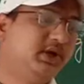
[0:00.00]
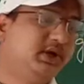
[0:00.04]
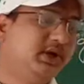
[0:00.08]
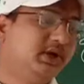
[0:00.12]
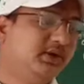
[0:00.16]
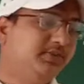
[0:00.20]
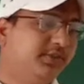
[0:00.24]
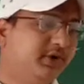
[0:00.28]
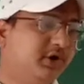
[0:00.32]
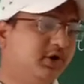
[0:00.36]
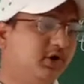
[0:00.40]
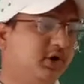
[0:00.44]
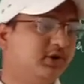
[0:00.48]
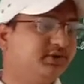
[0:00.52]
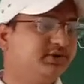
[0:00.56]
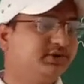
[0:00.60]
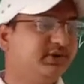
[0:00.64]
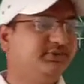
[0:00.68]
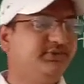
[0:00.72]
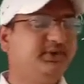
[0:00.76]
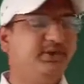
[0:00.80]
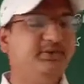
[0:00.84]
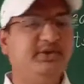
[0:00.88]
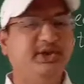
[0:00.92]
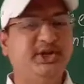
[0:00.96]
because of
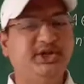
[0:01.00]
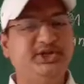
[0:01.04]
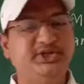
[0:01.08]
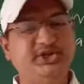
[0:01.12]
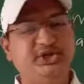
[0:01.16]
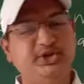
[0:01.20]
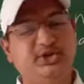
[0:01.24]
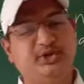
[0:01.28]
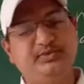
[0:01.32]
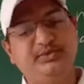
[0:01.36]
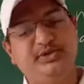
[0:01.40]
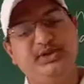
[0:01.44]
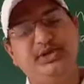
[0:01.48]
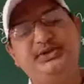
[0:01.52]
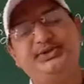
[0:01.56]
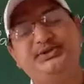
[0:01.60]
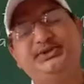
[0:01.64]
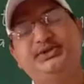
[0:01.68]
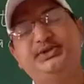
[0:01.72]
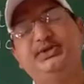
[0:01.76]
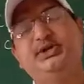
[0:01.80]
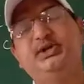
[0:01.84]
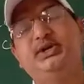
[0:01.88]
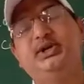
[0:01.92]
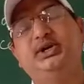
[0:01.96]
the variation of these
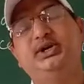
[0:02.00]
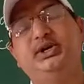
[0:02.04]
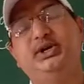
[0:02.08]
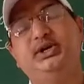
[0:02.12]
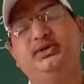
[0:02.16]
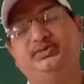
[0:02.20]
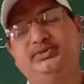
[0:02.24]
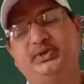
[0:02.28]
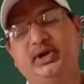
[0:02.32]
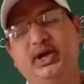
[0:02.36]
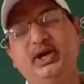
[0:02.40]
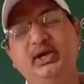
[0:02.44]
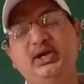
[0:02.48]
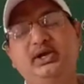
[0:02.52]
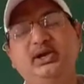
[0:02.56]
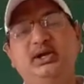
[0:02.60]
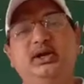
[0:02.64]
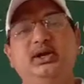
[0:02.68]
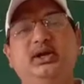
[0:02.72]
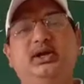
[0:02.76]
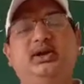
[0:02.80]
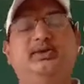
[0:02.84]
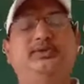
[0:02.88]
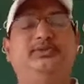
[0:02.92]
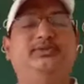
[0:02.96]
different
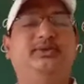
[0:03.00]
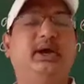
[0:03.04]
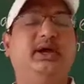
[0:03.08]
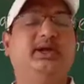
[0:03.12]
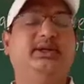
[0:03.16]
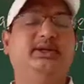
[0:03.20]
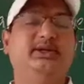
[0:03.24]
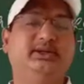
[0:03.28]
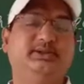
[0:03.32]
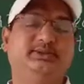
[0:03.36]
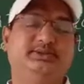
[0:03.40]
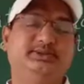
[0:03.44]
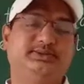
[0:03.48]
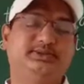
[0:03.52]
factors.